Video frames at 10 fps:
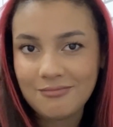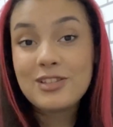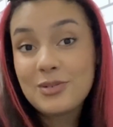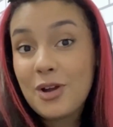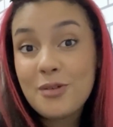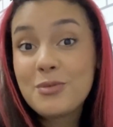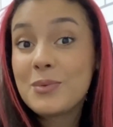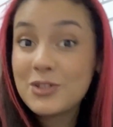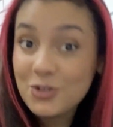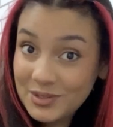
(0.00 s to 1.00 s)
I do hope
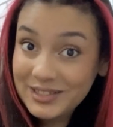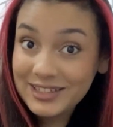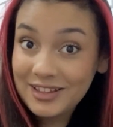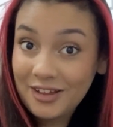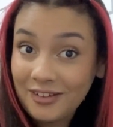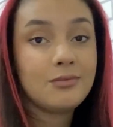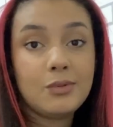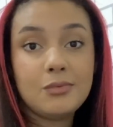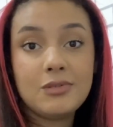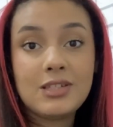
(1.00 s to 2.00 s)
you enjoyed it though.
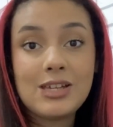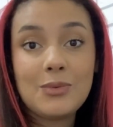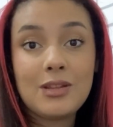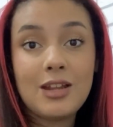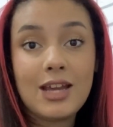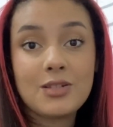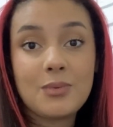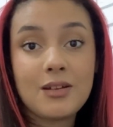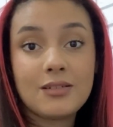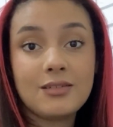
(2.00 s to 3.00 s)
We'll see you in the next
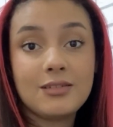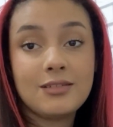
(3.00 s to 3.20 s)
one